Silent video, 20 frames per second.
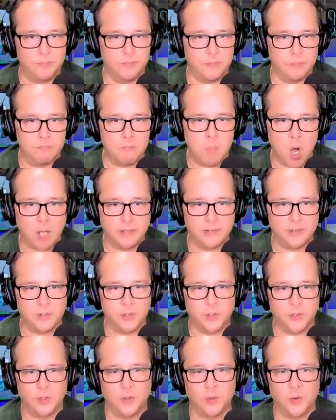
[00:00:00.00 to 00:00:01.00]

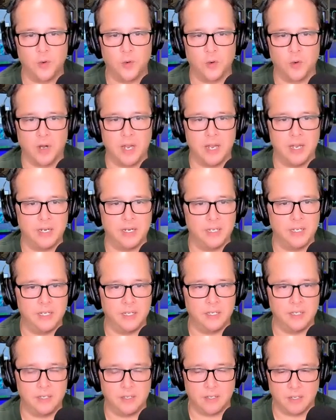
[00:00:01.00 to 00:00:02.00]
monitor or
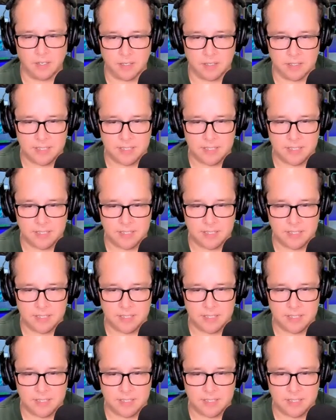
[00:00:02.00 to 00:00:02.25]
any